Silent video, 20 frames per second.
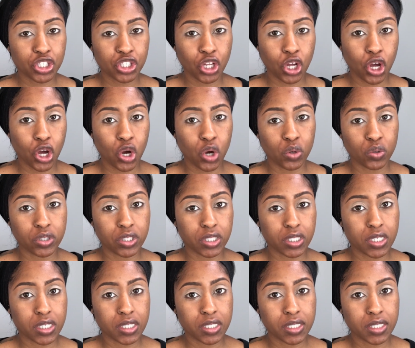so
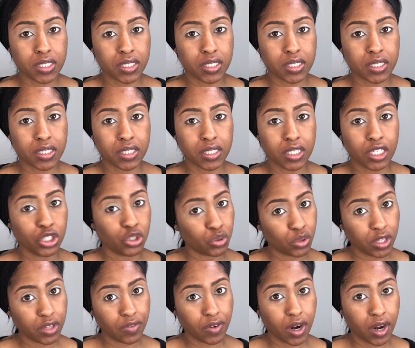just enjoy
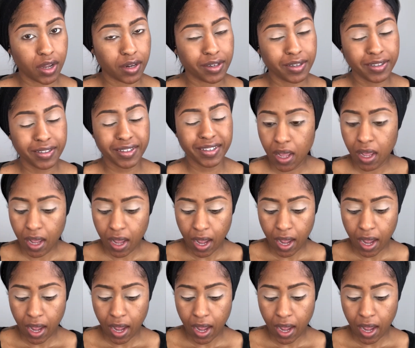the ride.